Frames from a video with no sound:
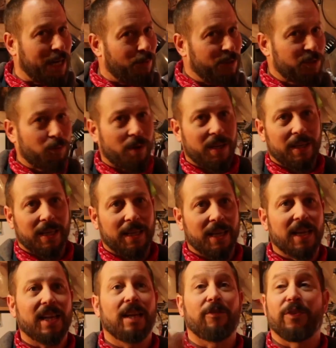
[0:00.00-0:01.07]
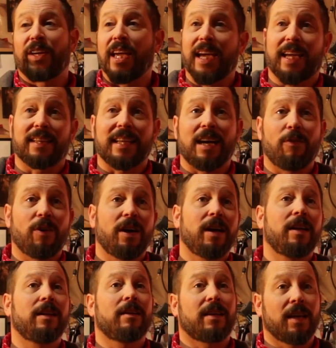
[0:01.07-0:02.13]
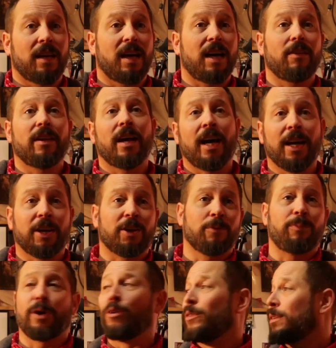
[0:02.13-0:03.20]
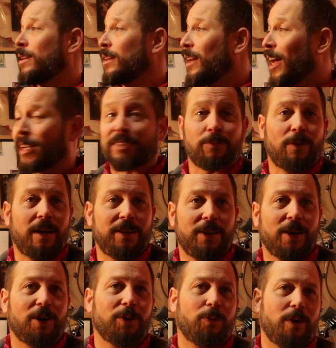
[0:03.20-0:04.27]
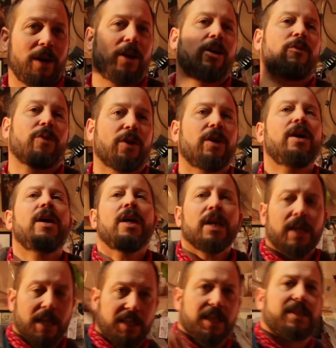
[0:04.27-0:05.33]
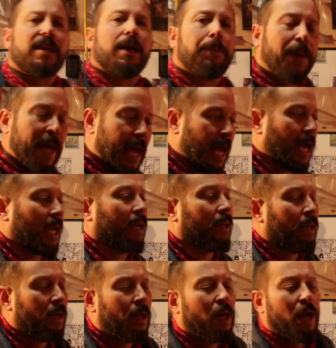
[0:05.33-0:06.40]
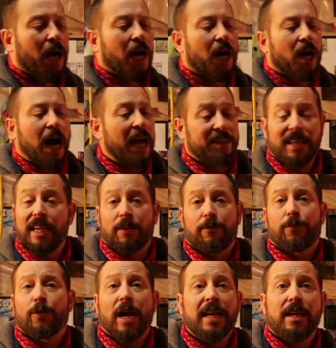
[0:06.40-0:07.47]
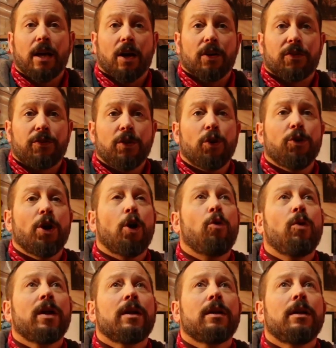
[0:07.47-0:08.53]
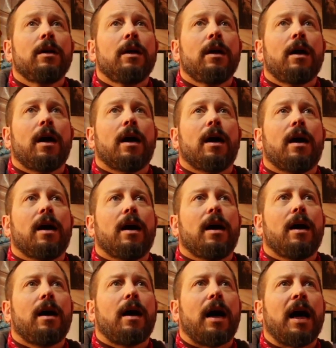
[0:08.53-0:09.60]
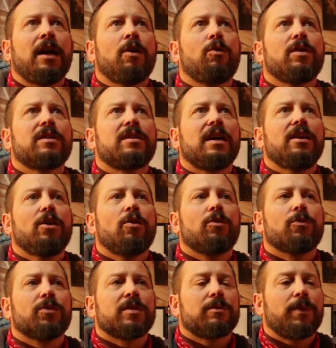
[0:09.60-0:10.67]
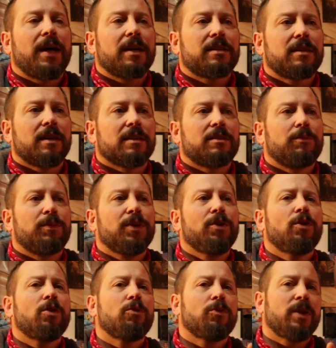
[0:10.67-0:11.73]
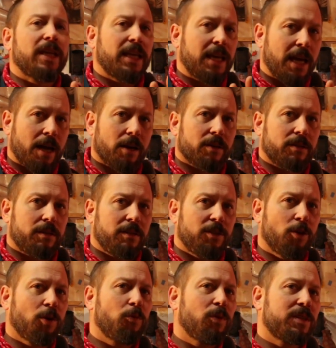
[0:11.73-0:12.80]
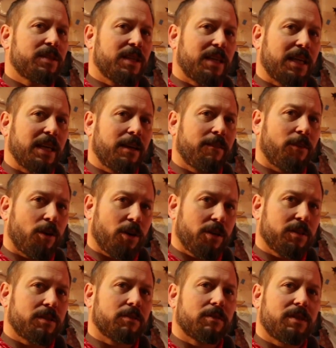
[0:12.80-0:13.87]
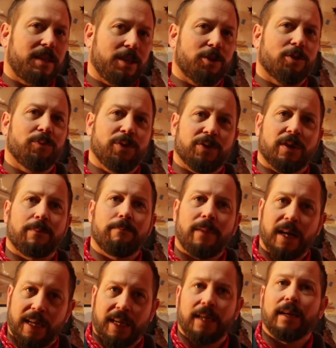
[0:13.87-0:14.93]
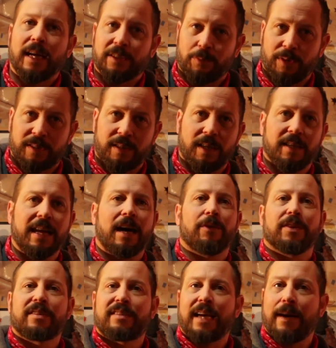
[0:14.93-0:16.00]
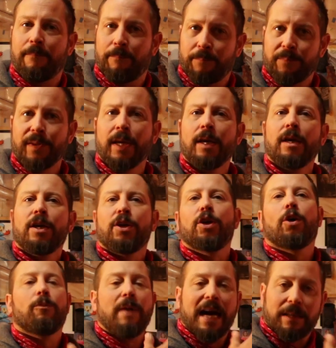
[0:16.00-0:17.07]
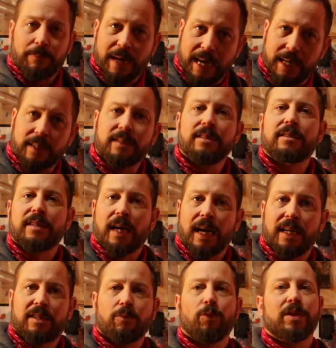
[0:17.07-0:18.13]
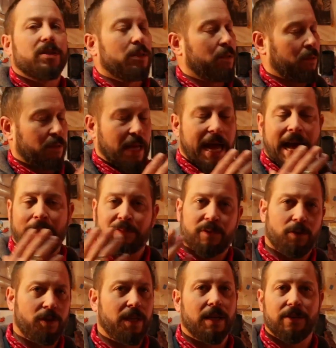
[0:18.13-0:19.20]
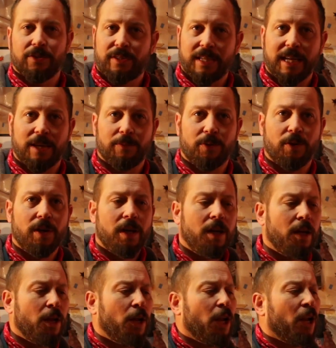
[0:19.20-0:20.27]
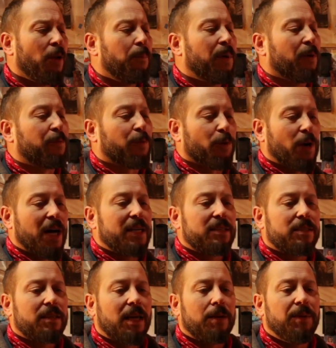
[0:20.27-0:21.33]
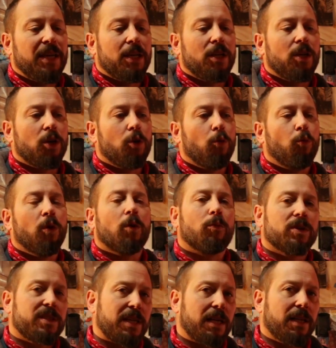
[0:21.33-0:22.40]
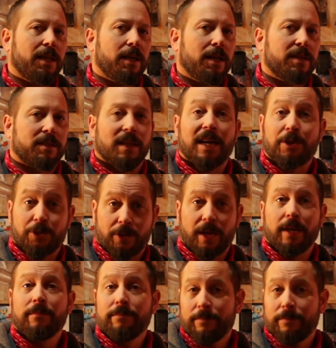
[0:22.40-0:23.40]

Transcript: out which one to get, and if you can't get that one, get out and hike your boat to the next one, you know, the one over, because it's a pain, I think, for any artist. You know, no one, I don't want to say no one respects us, but no one really cares. No one wants to give artists or theater and music money, as we see now, the STEM, you know, mathematics and science, which is absolutely understandable, but for us, I mean, what we're selling is luxury.